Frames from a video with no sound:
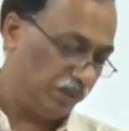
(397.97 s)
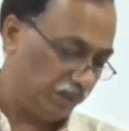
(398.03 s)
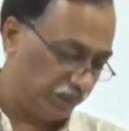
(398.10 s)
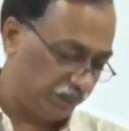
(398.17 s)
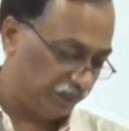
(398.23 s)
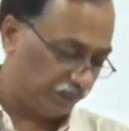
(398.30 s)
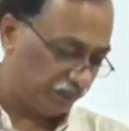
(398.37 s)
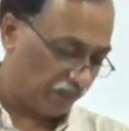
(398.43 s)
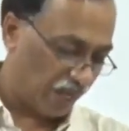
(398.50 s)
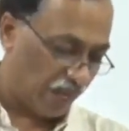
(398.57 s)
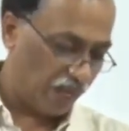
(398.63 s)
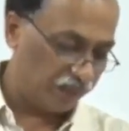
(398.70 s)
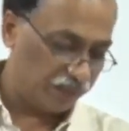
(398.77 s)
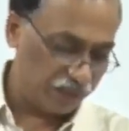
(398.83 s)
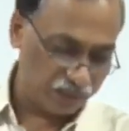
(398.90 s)
I
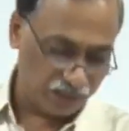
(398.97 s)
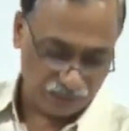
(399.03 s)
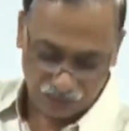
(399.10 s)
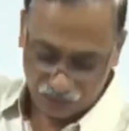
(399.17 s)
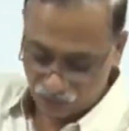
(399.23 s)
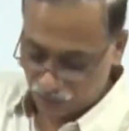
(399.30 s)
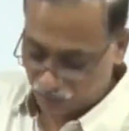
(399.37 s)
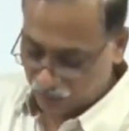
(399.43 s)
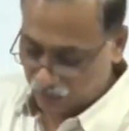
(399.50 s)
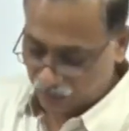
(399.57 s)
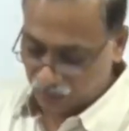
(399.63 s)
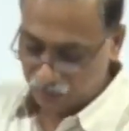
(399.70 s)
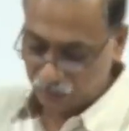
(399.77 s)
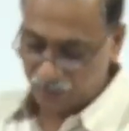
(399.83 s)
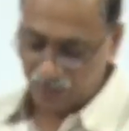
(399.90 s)
have just given you a
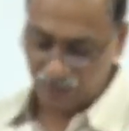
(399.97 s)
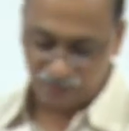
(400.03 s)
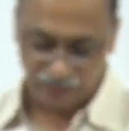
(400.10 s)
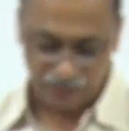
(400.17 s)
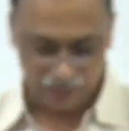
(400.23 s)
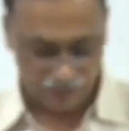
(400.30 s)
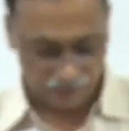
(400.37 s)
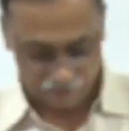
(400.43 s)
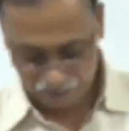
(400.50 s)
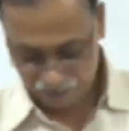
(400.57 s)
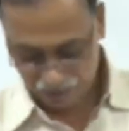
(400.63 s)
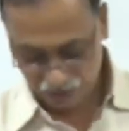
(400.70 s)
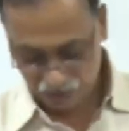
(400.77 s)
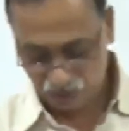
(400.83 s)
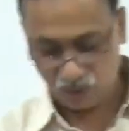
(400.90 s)
brief idea.
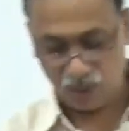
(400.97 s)
So